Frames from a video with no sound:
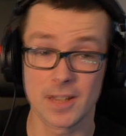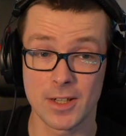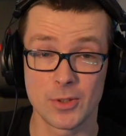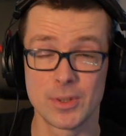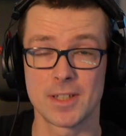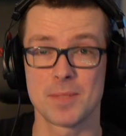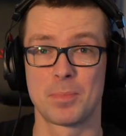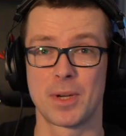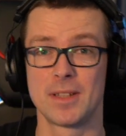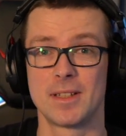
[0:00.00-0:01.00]
I could not
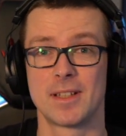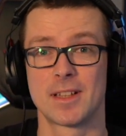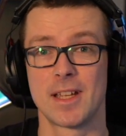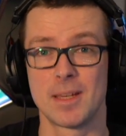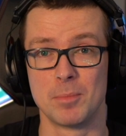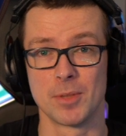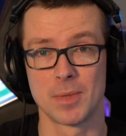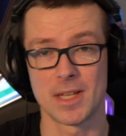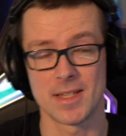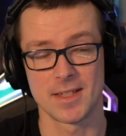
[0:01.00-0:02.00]
print that label,
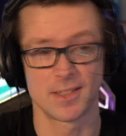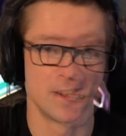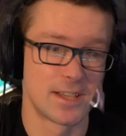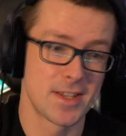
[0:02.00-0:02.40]
basically.